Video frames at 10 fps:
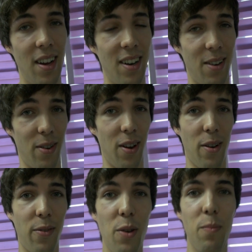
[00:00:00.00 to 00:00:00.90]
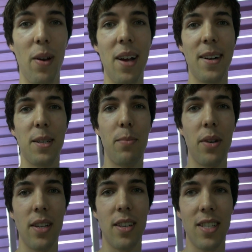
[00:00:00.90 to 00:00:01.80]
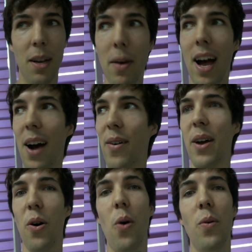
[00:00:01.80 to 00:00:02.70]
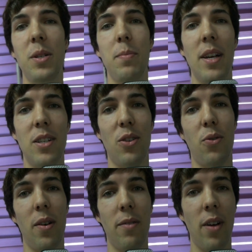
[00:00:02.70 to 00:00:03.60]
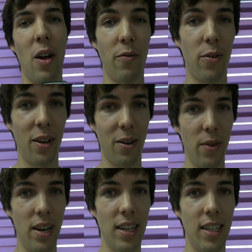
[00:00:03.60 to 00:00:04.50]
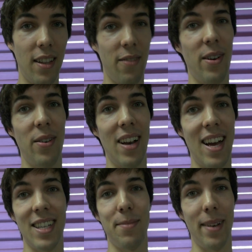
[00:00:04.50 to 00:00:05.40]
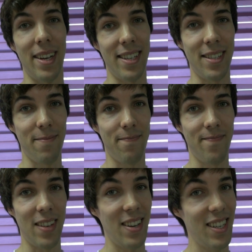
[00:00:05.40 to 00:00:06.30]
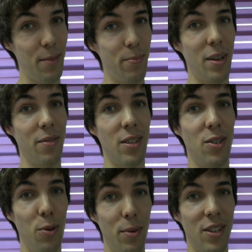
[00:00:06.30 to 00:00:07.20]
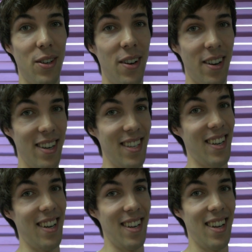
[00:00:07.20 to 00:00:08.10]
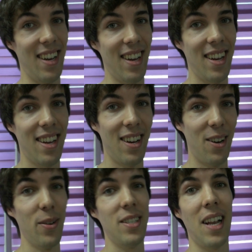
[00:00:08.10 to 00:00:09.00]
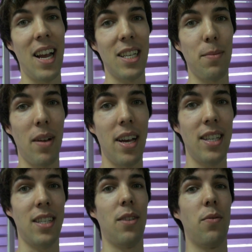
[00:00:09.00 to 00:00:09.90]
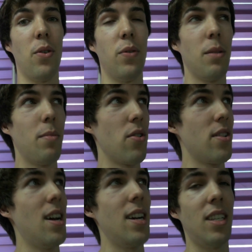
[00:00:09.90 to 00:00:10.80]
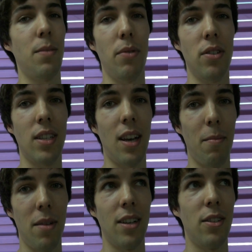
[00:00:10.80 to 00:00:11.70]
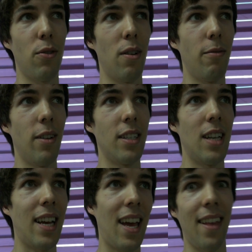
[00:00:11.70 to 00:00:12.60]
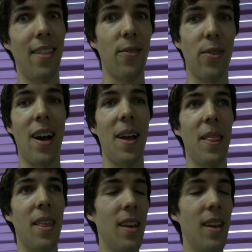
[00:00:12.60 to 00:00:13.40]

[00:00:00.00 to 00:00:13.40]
There were a lot of good players, but somehow I always managed to qualify for the arenas in the very last place. Now that's a bit of a dubious honor, isn't it? Always the last place. There were always about 9 spots and I managed to qualify as like 8th or 9th.